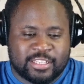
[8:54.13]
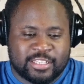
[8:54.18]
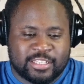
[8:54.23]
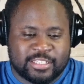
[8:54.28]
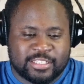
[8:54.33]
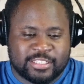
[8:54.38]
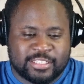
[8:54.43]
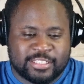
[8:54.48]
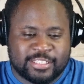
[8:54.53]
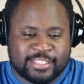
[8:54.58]
Stay
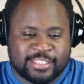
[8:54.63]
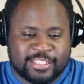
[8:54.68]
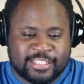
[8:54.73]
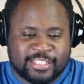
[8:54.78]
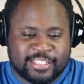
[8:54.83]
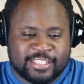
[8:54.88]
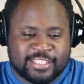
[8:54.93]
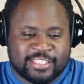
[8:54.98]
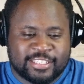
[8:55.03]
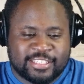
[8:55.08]
in there and be
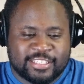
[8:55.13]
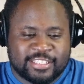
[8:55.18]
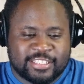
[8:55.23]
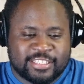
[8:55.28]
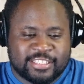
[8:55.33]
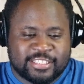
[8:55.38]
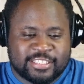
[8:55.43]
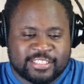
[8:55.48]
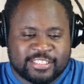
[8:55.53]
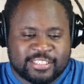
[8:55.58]
quiet.
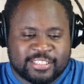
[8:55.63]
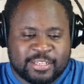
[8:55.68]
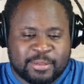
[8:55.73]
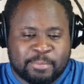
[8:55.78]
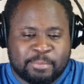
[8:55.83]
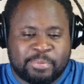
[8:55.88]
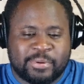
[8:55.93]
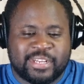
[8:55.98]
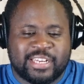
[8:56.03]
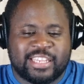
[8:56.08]

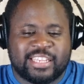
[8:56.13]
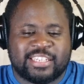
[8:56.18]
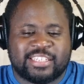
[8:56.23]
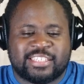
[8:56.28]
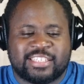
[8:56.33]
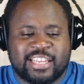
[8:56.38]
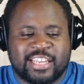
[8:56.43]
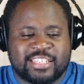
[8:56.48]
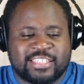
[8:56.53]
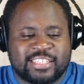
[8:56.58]
But it
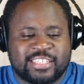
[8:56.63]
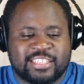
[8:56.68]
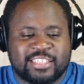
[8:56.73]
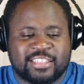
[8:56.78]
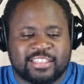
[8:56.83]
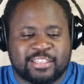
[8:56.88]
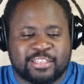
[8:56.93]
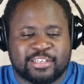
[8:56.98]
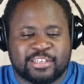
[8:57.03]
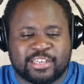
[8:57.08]
doesn't. How much
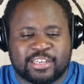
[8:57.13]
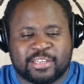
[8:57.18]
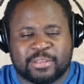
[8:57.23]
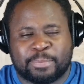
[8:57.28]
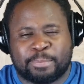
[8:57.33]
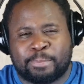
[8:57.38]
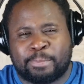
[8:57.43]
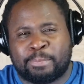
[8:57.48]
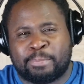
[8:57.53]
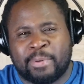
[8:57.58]
longer?
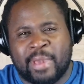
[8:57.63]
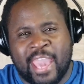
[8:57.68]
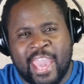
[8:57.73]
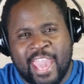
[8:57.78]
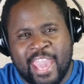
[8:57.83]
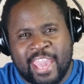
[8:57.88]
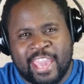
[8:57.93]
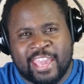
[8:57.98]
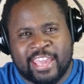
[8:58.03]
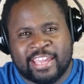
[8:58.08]
Bad. I
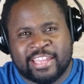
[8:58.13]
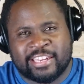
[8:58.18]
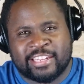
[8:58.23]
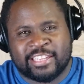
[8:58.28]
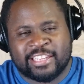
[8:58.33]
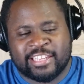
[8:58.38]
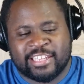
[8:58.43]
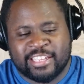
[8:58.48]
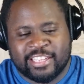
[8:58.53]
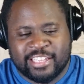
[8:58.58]
can't breathe in
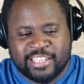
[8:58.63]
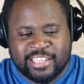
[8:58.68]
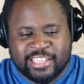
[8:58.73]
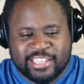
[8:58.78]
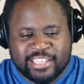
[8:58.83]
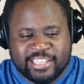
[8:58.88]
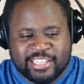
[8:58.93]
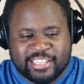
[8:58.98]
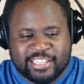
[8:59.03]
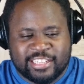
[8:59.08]
here.
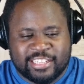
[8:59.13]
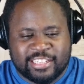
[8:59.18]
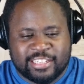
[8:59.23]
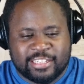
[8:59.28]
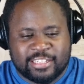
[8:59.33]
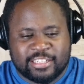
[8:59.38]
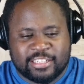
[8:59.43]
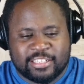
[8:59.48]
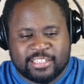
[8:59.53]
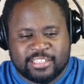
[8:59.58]

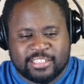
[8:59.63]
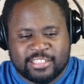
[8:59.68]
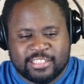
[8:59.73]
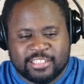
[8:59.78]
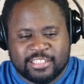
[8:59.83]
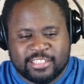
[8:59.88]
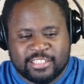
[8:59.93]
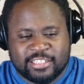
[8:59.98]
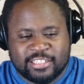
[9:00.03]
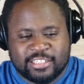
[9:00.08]

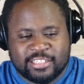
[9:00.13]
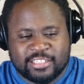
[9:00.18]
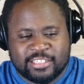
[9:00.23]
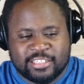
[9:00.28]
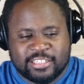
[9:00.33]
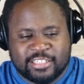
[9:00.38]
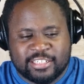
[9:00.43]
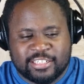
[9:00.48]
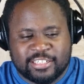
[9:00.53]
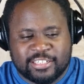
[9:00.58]
Do you have
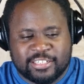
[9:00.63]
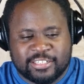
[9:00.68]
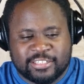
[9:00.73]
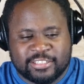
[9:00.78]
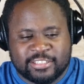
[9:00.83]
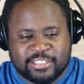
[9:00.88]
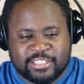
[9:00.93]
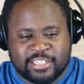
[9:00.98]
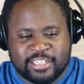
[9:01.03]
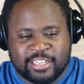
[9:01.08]
your child
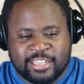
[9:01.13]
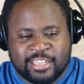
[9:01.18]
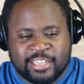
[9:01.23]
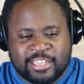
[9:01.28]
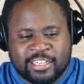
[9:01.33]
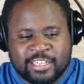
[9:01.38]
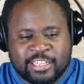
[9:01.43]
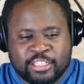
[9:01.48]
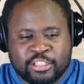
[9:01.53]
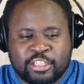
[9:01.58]
in that bag?
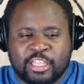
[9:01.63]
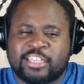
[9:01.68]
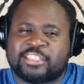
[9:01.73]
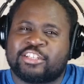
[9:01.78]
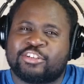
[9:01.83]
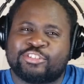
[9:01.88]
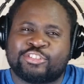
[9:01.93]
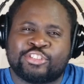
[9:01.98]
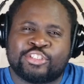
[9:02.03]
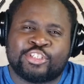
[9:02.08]
Like,
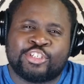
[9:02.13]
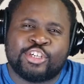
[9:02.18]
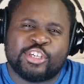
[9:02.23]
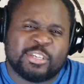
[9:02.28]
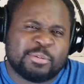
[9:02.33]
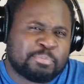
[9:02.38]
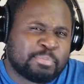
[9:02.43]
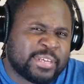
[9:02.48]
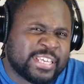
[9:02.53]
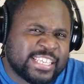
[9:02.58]
there's good
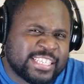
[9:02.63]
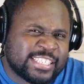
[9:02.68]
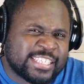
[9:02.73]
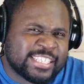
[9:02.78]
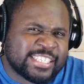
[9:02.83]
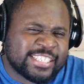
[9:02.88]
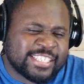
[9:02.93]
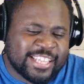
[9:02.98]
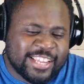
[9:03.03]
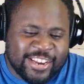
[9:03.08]
no.
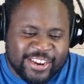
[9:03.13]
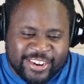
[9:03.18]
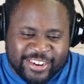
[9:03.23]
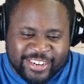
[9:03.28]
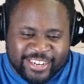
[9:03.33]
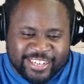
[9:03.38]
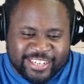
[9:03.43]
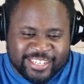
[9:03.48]
pieces there.